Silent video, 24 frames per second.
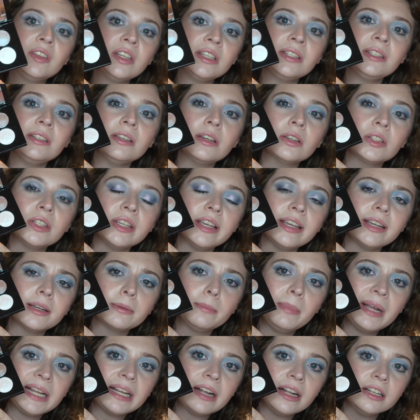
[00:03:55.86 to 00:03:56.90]
this looks like
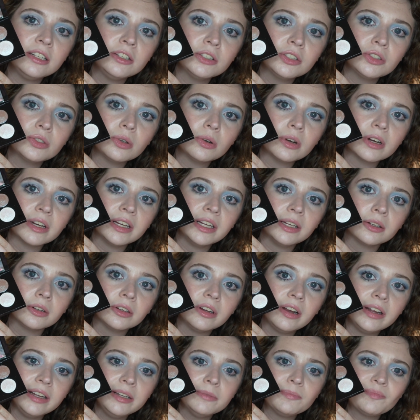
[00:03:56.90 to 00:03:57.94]
my kind of story,
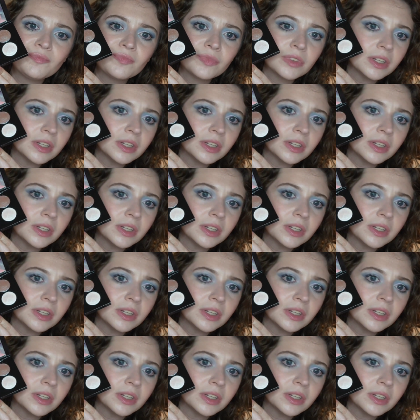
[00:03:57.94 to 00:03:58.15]
right?